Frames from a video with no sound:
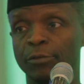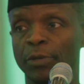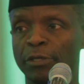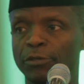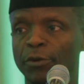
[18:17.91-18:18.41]
to
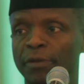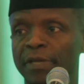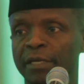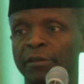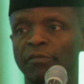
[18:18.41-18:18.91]
ensure
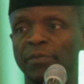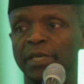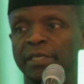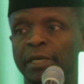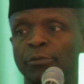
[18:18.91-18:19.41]
that
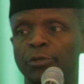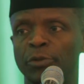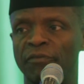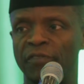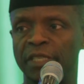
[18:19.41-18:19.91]
government is able
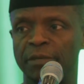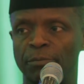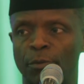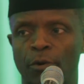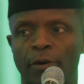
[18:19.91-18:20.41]
to invest
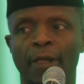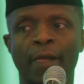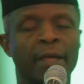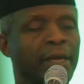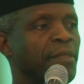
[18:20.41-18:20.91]
more
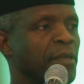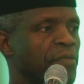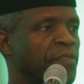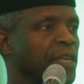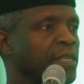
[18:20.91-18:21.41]
in the
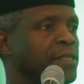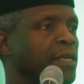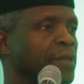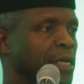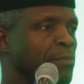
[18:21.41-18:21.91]

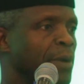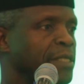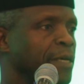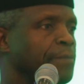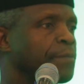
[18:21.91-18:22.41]
things that
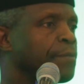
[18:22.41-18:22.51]
matter.